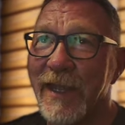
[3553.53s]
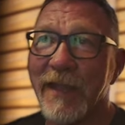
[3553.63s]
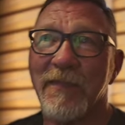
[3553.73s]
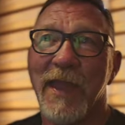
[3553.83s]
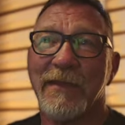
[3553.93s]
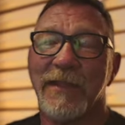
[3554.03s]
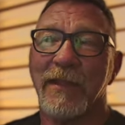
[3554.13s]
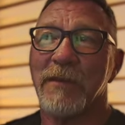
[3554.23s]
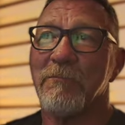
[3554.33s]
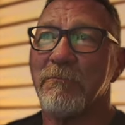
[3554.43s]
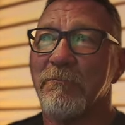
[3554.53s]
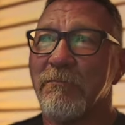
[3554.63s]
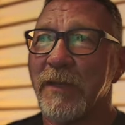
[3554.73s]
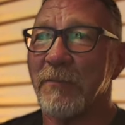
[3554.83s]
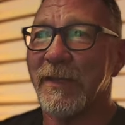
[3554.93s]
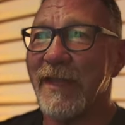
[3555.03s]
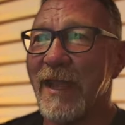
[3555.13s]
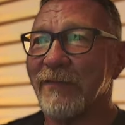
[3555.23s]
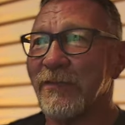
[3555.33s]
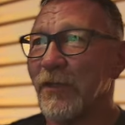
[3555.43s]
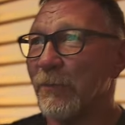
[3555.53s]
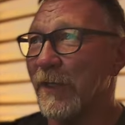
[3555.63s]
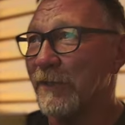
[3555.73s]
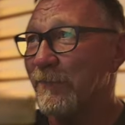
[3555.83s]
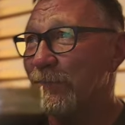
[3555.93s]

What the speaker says: and that kind of bit them in the ass a little bit.